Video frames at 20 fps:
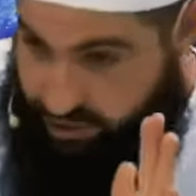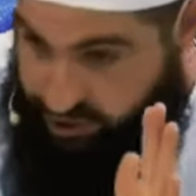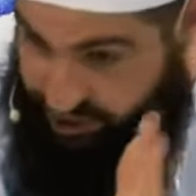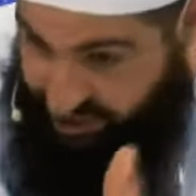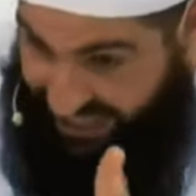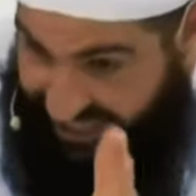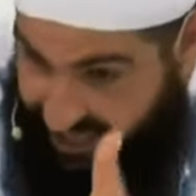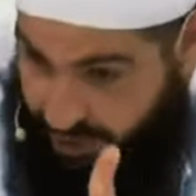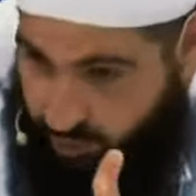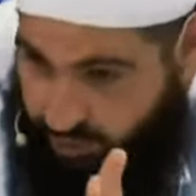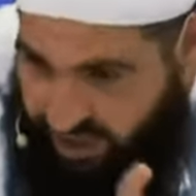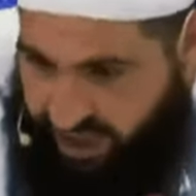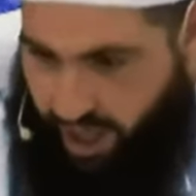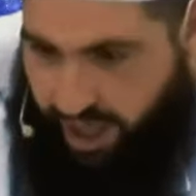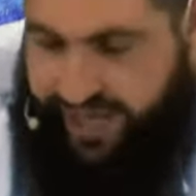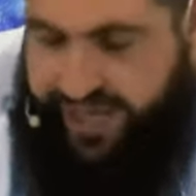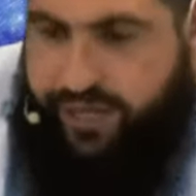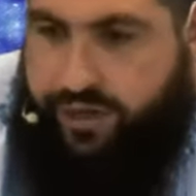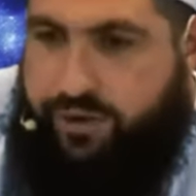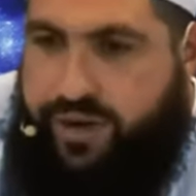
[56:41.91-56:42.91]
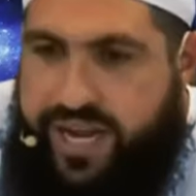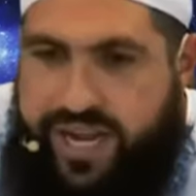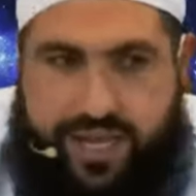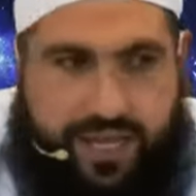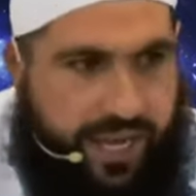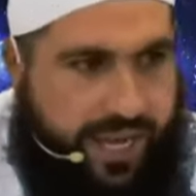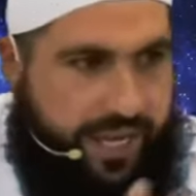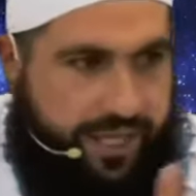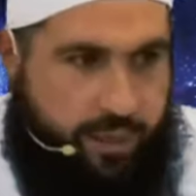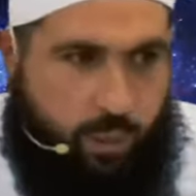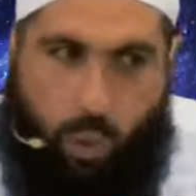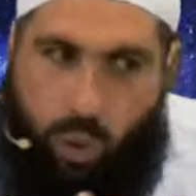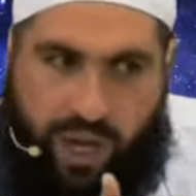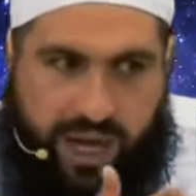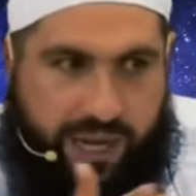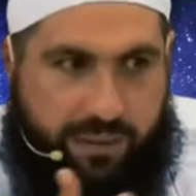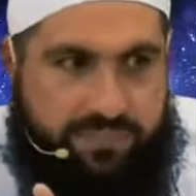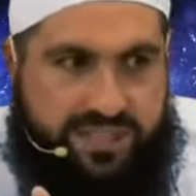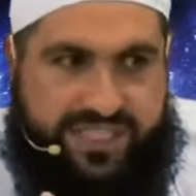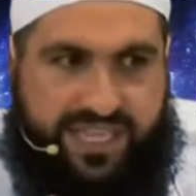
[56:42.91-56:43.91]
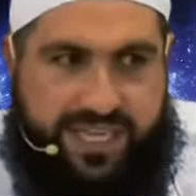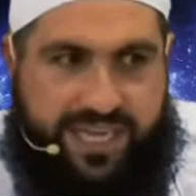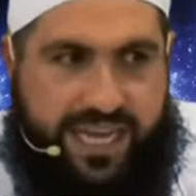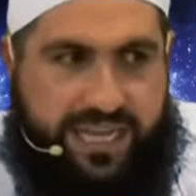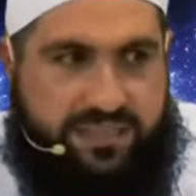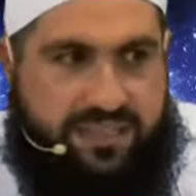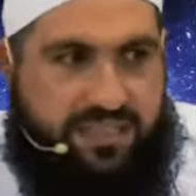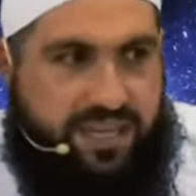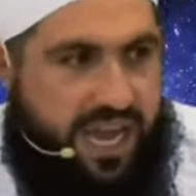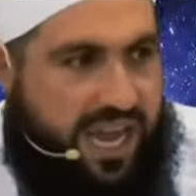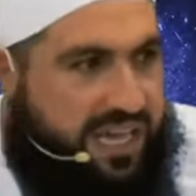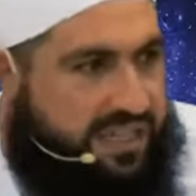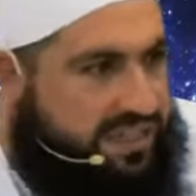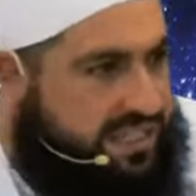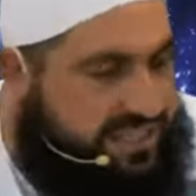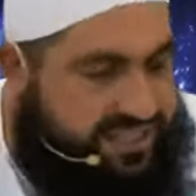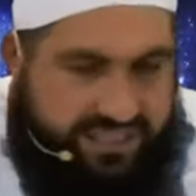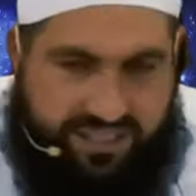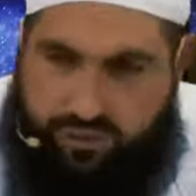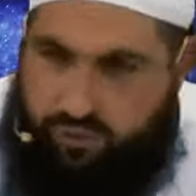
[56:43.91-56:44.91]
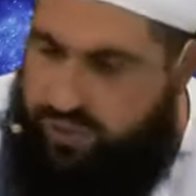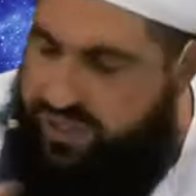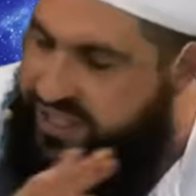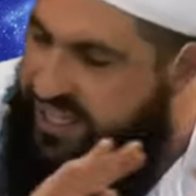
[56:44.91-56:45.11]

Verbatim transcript: Genuinely, I agree. And what I'm seeing outside, this is